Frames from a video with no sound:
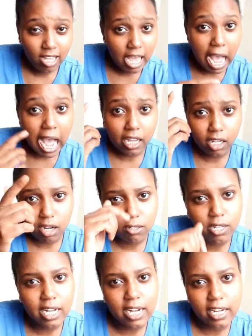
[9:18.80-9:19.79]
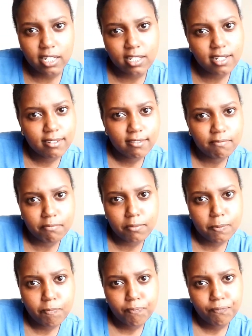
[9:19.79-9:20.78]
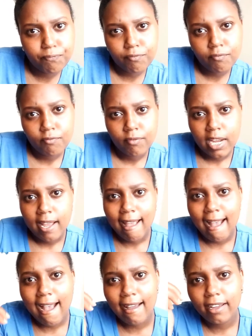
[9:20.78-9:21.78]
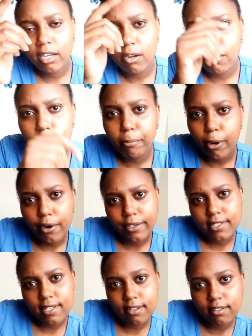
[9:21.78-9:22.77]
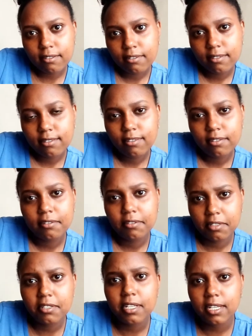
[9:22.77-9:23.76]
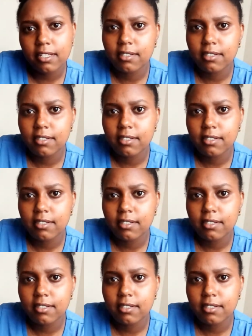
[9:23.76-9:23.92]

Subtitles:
I got lines. I got points, huh? You see?